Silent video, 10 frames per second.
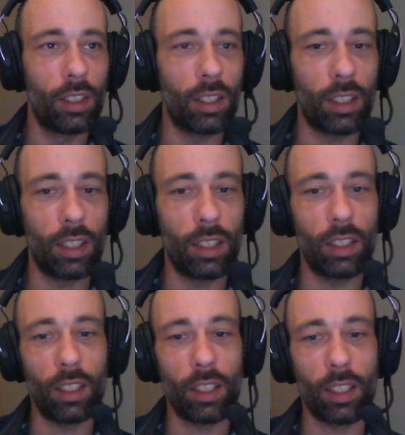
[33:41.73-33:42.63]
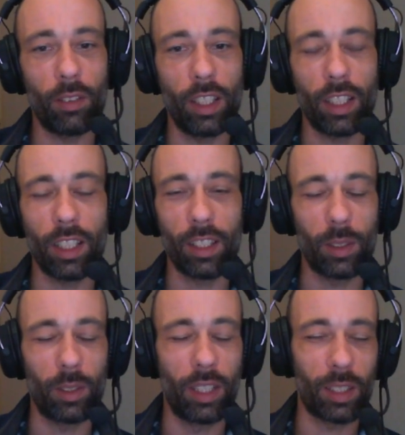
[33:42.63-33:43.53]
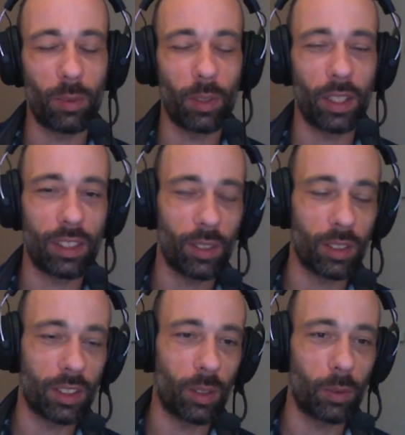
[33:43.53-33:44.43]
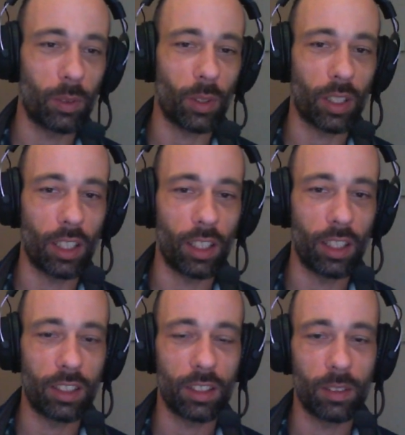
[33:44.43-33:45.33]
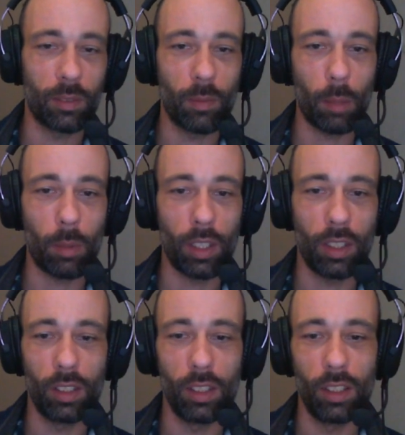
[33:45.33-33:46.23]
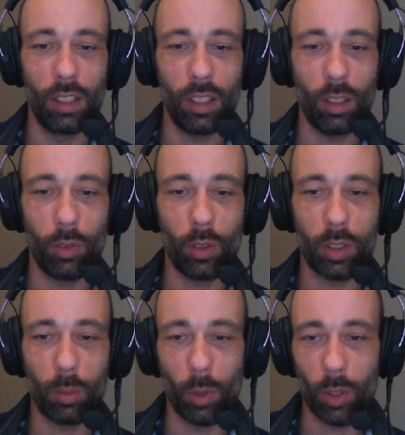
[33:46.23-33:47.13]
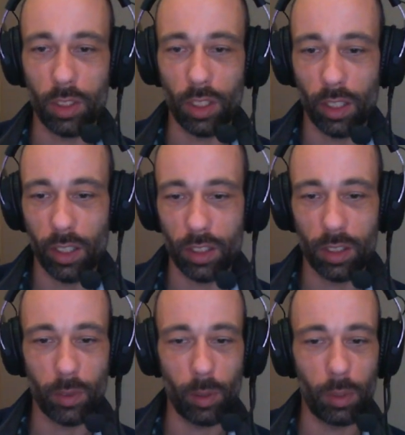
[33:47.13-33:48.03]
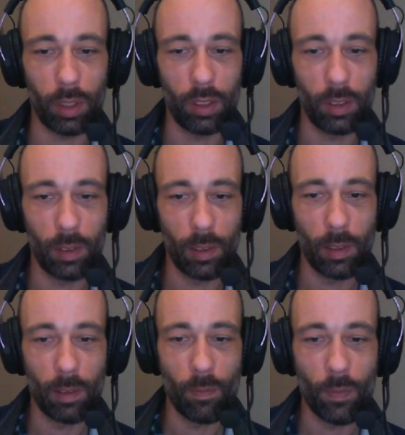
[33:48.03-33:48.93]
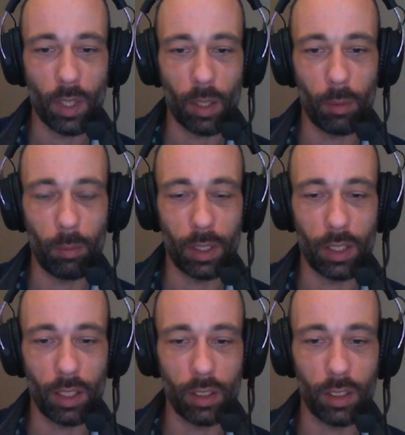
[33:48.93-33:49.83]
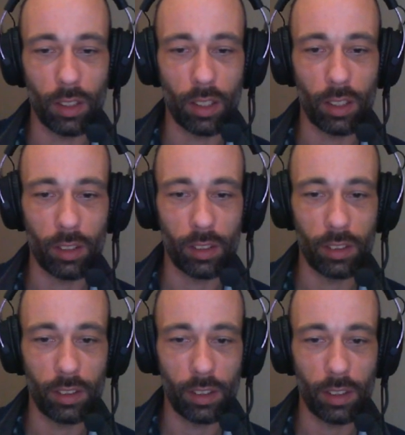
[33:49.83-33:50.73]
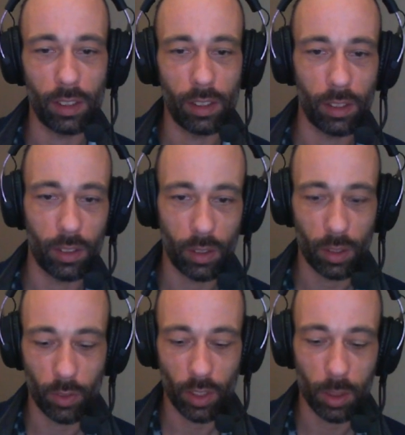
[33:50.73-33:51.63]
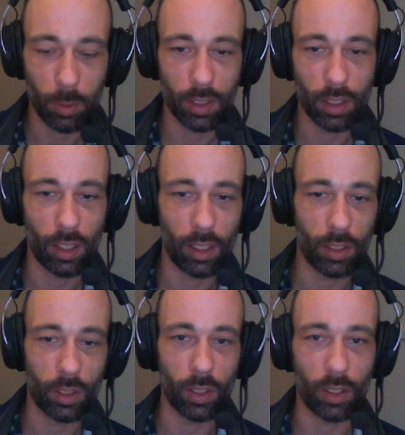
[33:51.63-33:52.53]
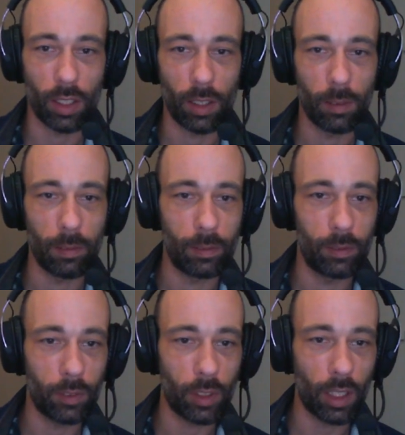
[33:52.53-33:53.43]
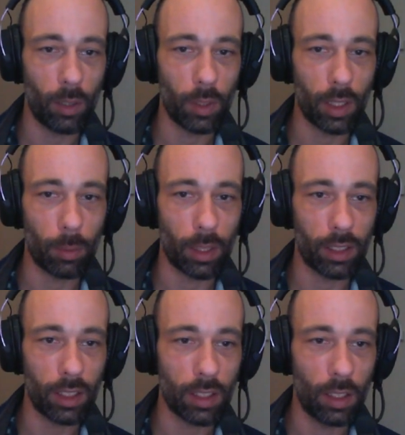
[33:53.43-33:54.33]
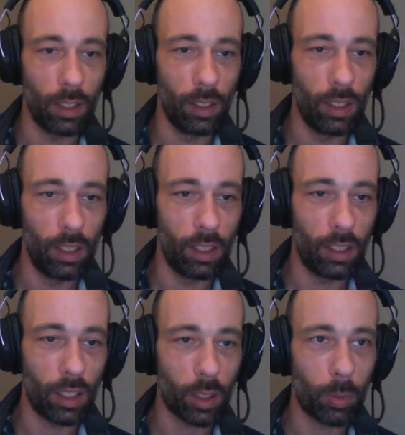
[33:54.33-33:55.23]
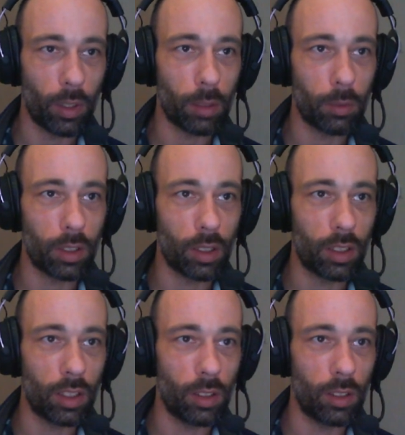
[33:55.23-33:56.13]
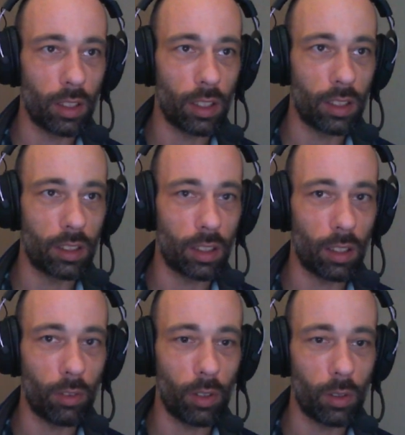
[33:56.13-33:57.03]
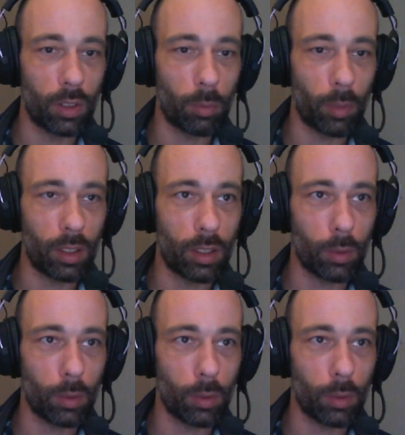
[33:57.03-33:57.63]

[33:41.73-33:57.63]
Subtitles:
and I really cannot do that, but also talk in English. Maybe in the future blogs in English will be a bit handier through this phase, but that's all okay. For now, we keep it like this. The last part I'm just going to show you guys is if you use this mind